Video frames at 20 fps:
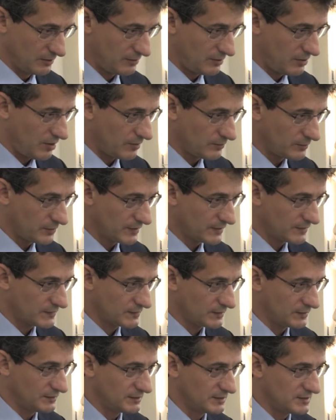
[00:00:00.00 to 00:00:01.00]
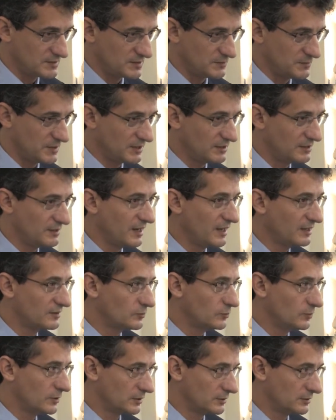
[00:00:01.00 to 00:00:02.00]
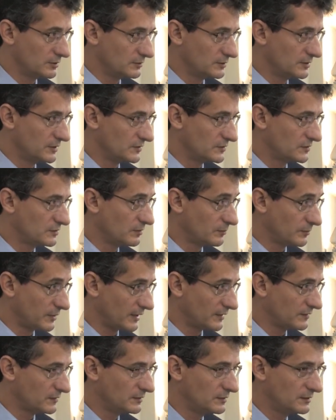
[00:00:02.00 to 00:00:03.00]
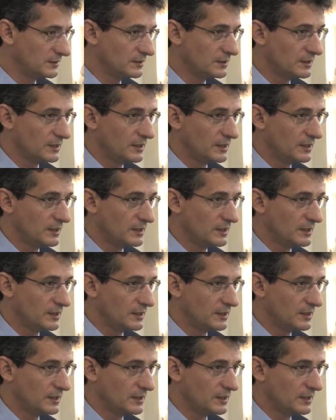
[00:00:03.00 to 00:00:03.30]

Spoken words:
complex, and there is a big network on this complexity.